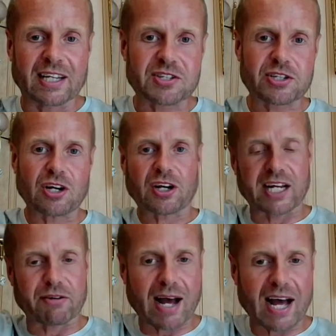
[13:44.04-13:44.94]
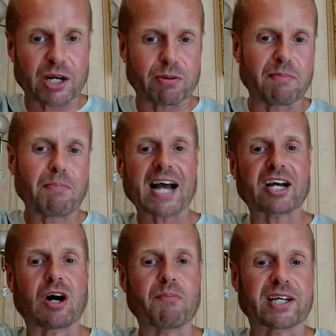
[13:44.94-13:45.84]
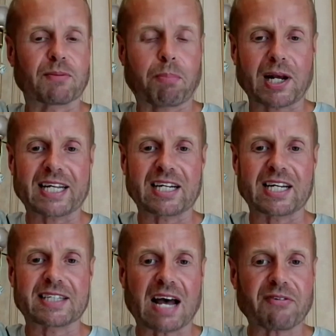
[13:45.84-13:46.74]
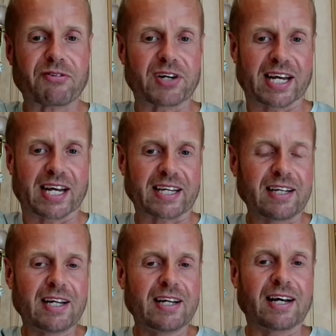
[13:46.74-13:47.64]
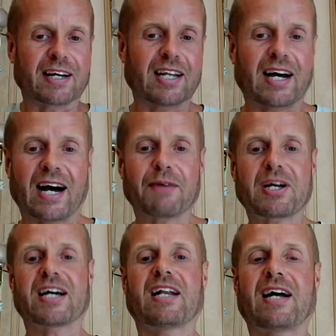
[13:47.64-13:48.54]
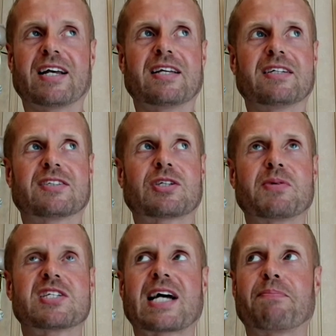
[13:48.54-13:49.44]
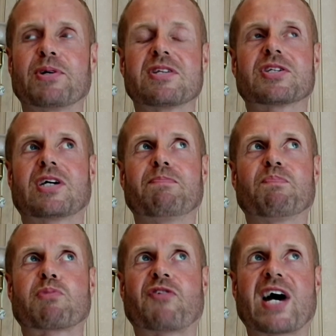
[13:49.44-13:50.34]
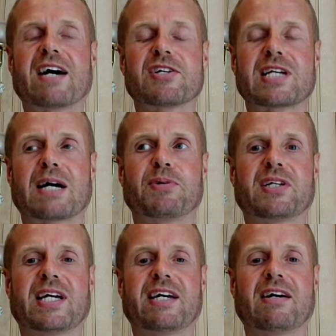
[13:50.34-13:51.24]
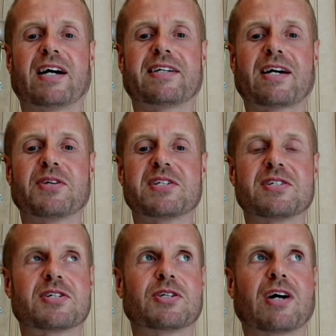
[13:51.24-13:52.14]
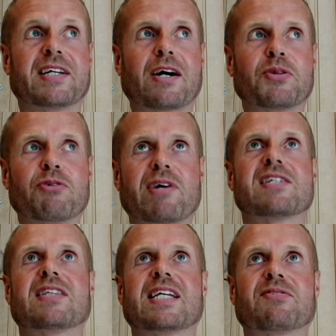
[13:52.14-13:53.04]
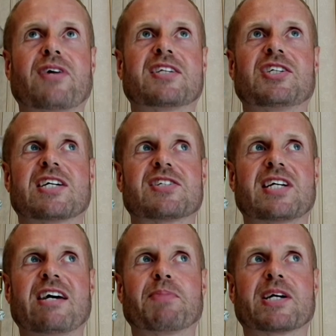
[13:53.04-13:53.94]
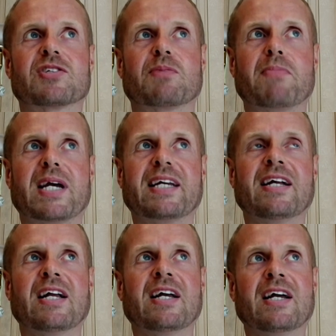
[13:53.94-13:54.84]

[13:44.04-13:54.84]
They're circling around, coming back on me, completely deafening. And like I'm kind of like, something's happened, something profound has happened here. I know this is to do, I know the reason these fighter jets are here because of me